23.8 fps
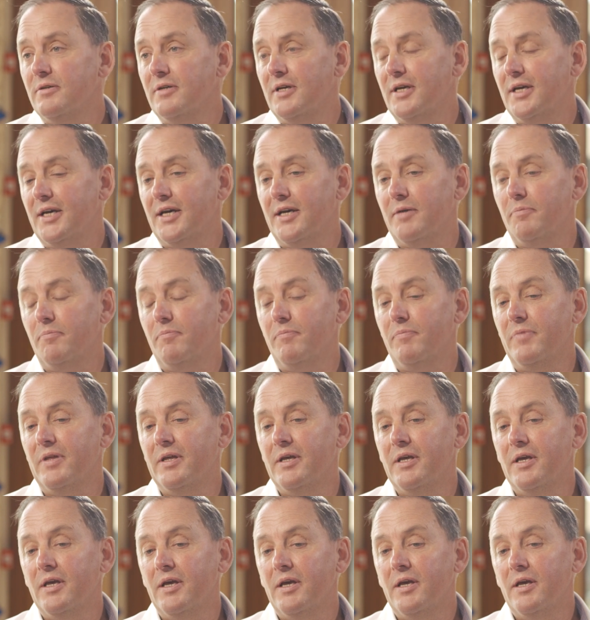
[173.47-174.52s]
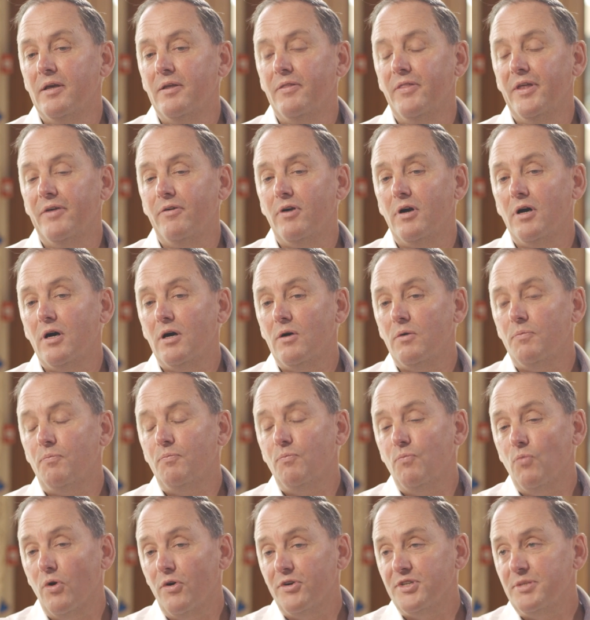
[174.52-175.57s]
There are
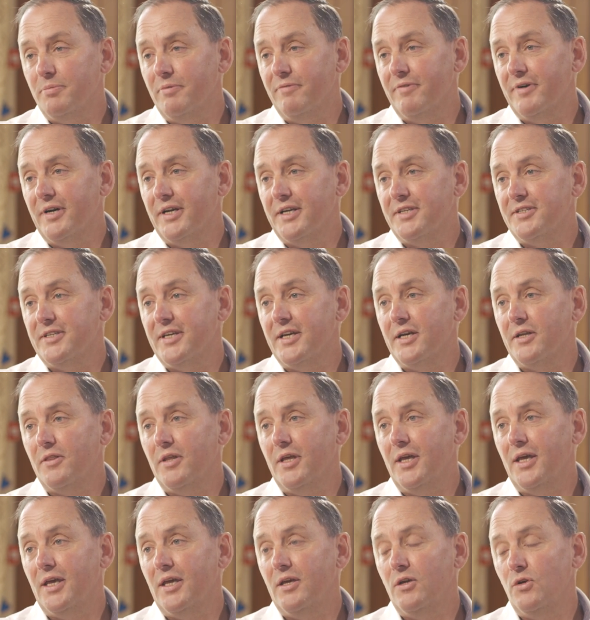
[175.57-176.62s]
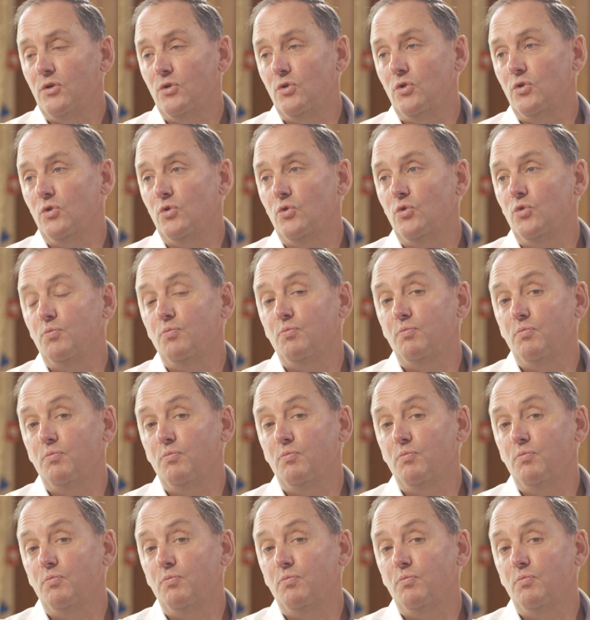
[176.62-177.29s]
warranty providers out there who